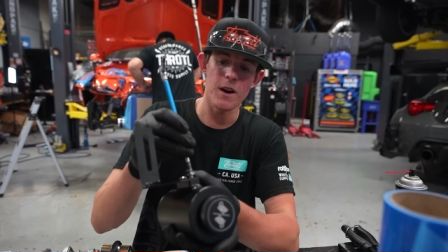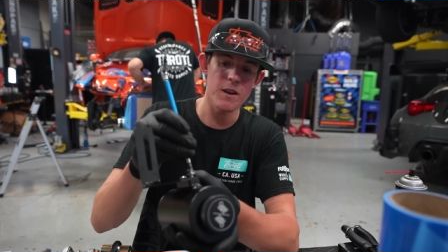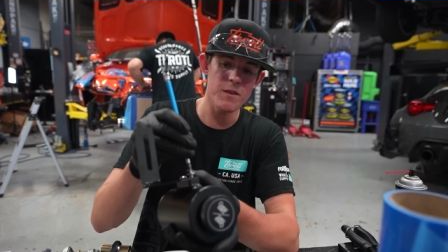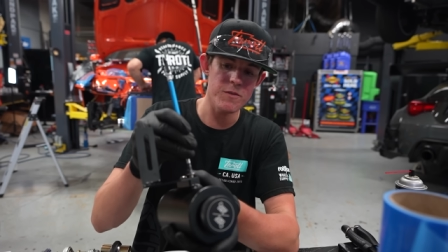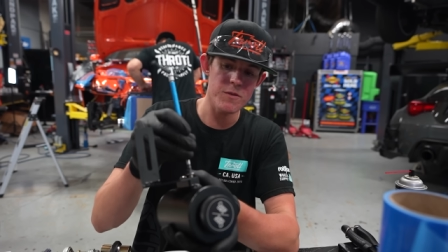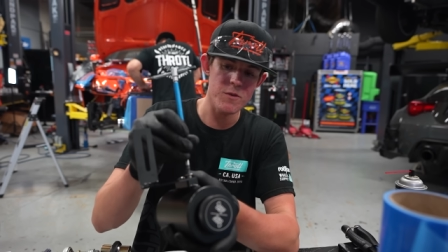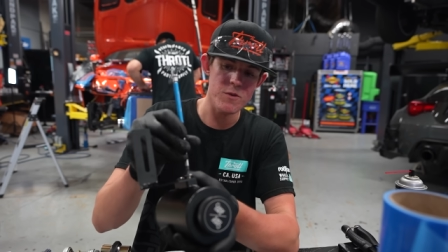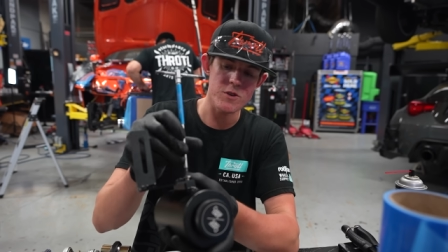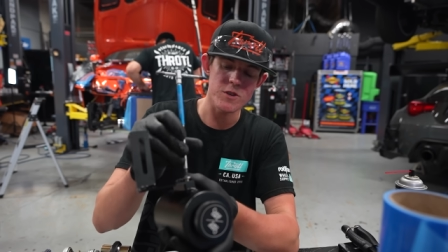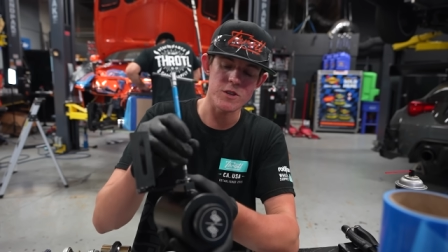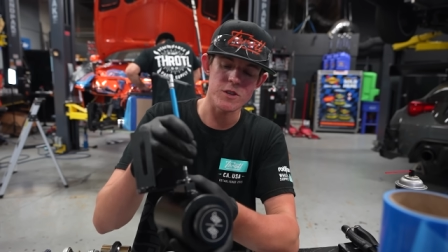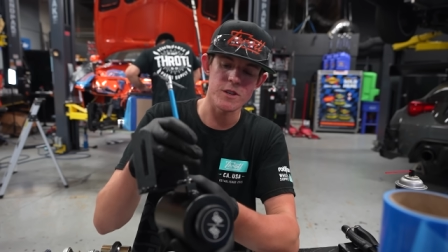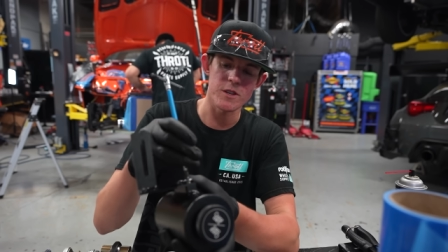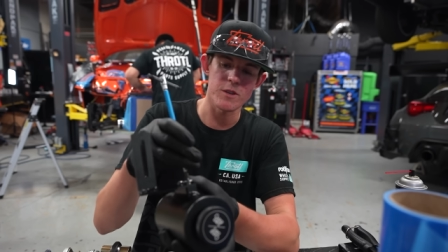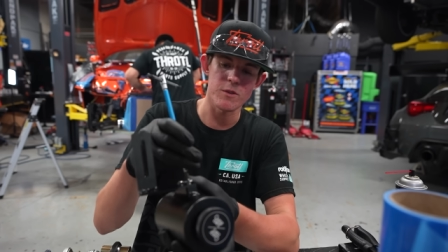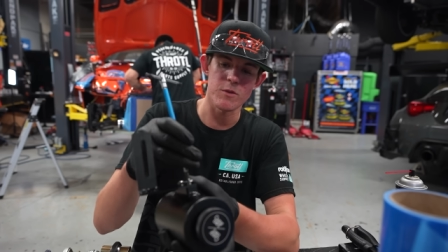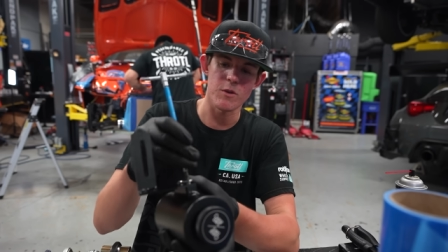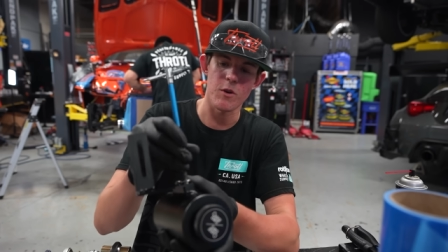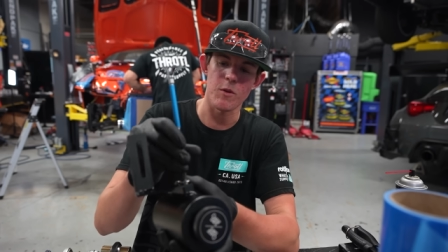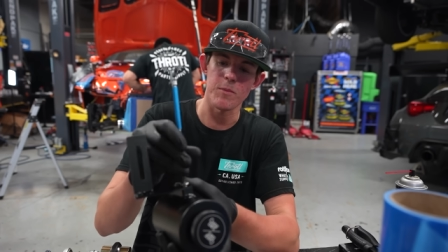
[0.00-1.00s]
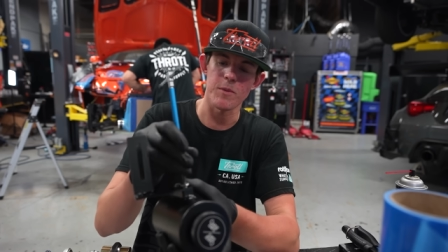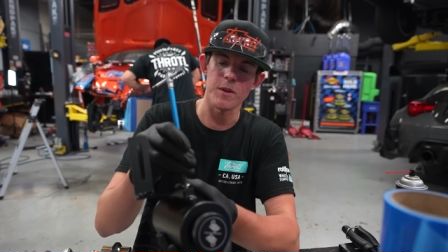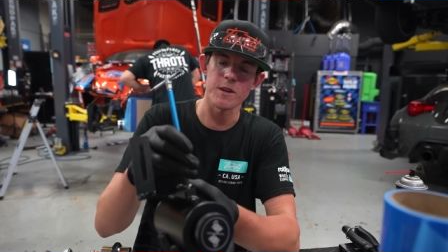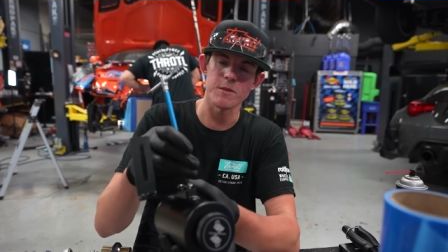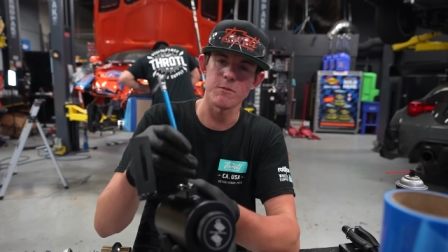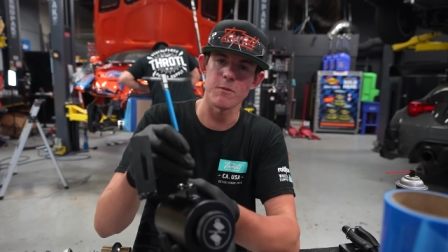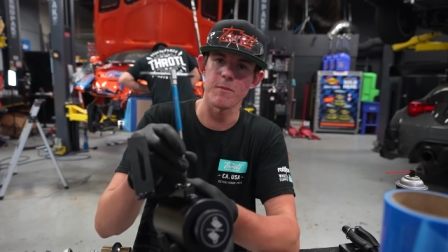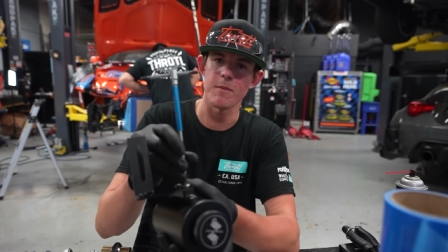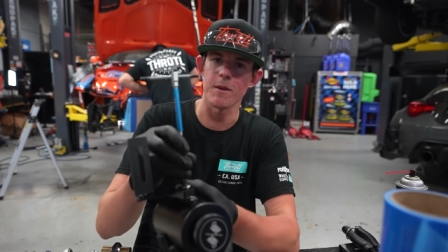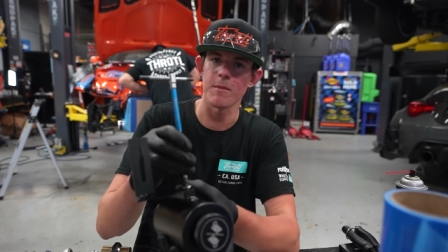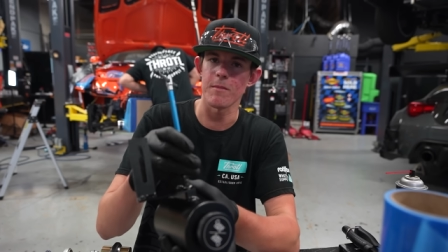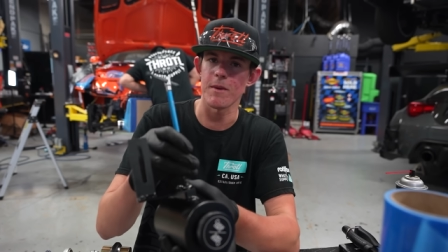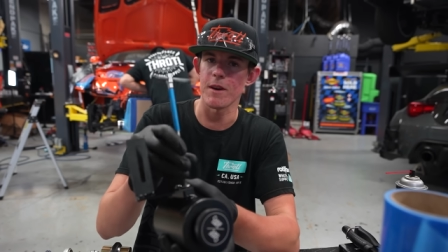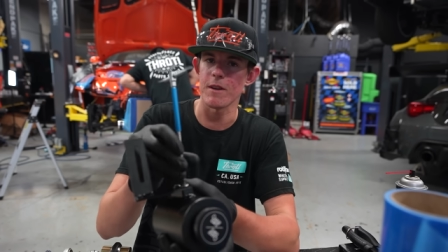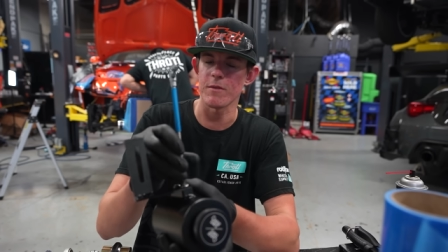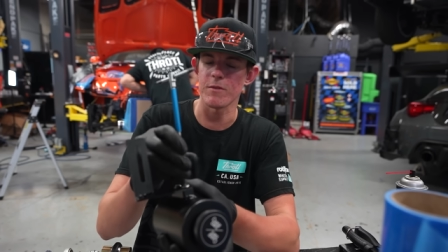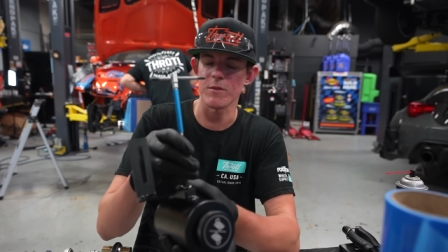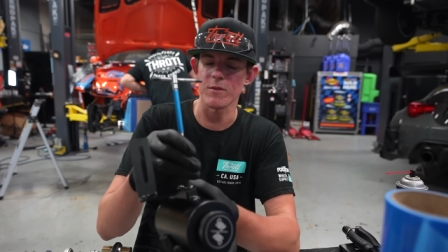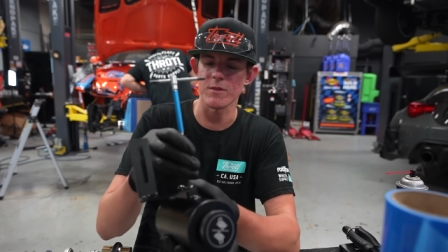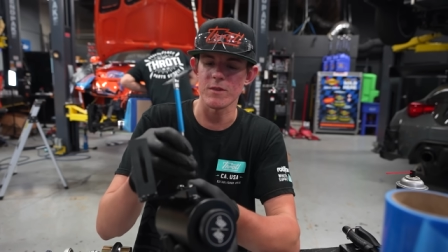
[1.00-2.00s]
Unfortunately, due to our plasma
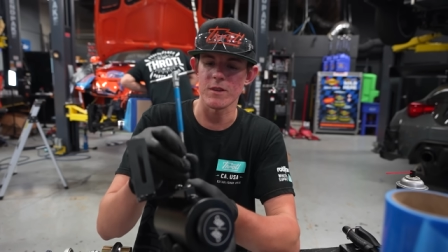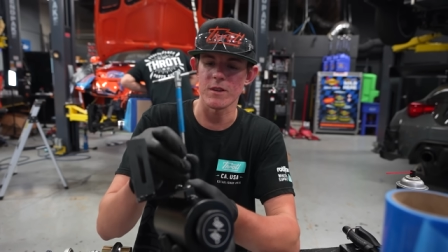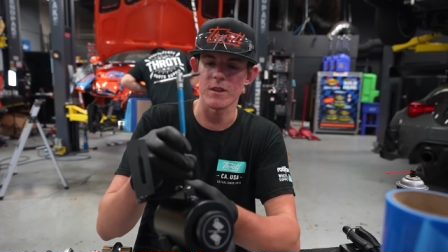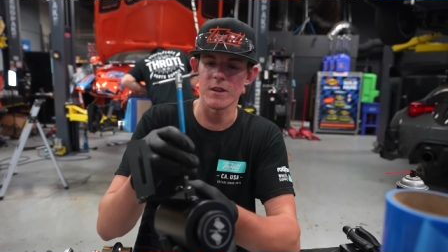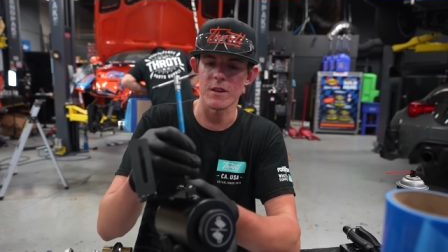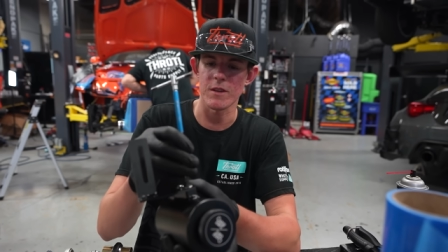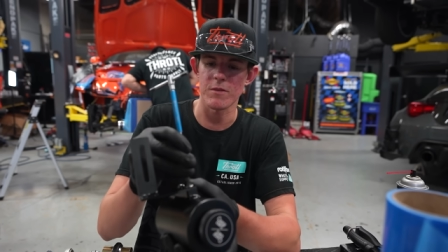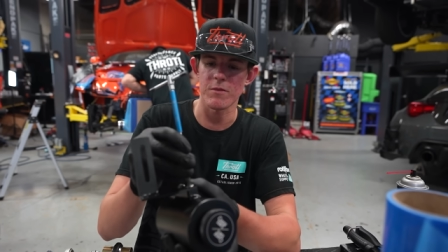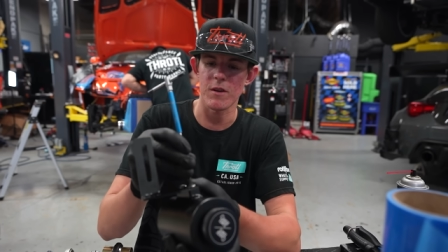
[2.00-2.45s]
manifold and the uh,